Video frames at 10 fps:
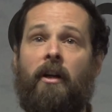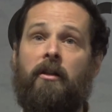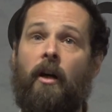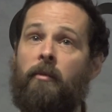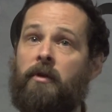in
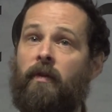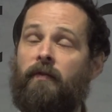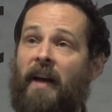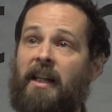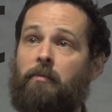terms of
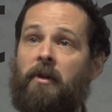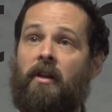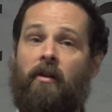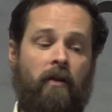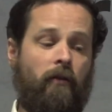investment
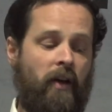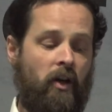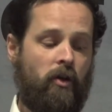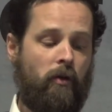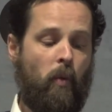in
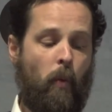innovation,